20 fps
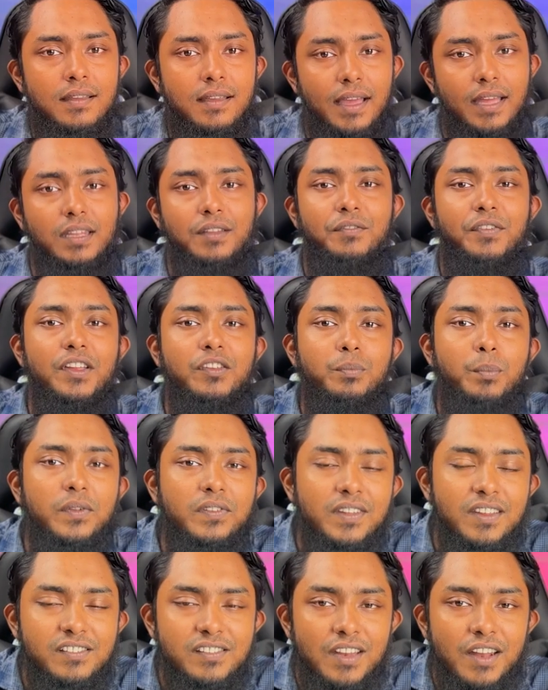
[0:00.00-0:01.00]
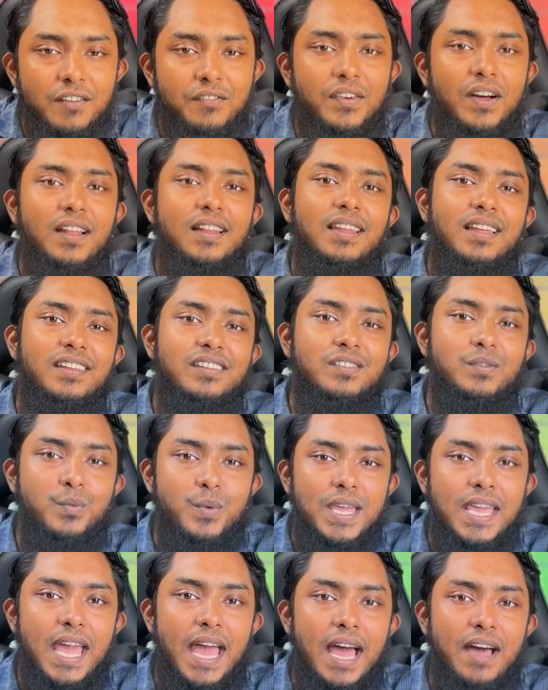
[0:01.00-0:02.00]
At the first position of our list,
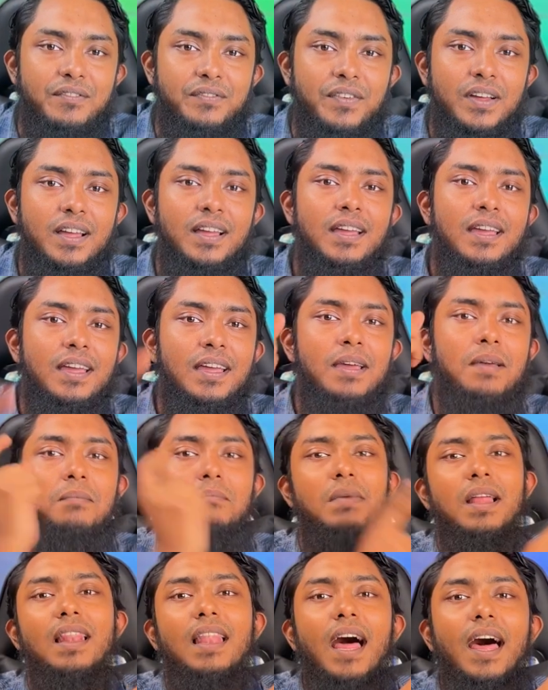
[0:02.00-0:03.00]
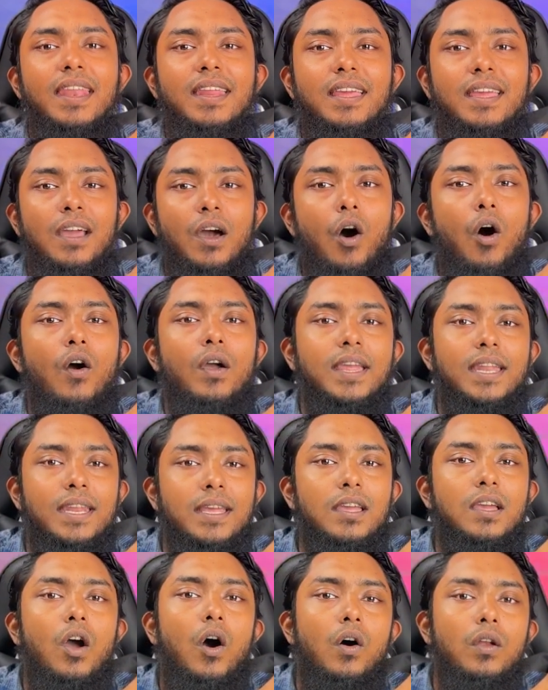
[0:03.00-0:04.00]
we have Mellanni
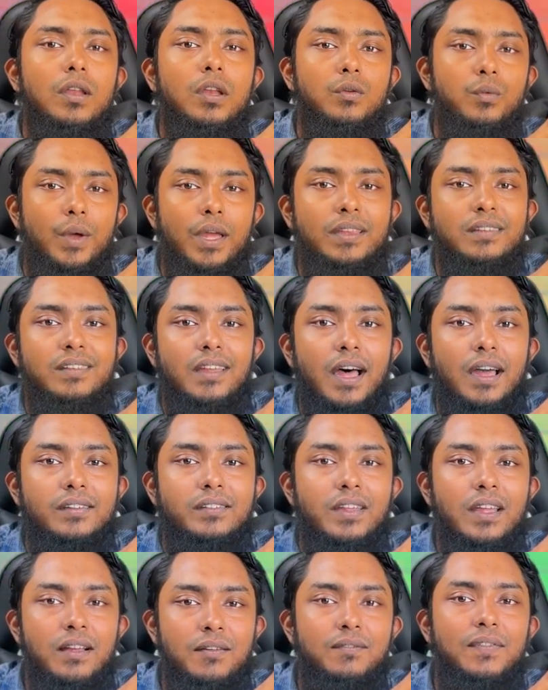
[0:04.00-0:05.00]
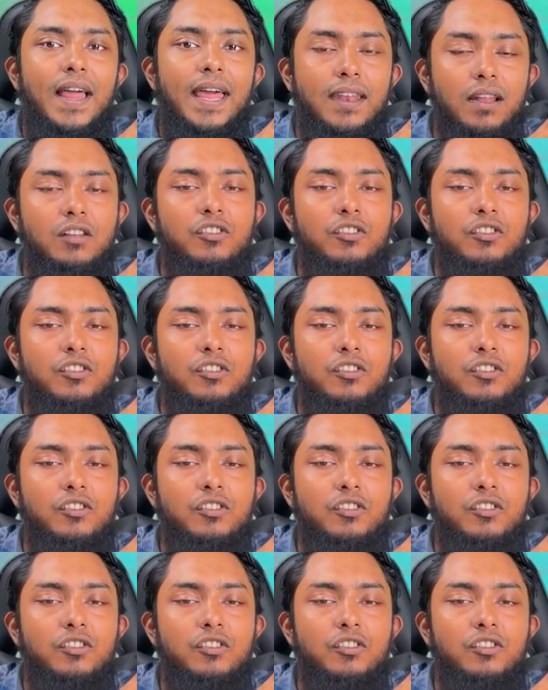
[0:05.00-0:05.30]
Organic Cotton Queen Size Flannel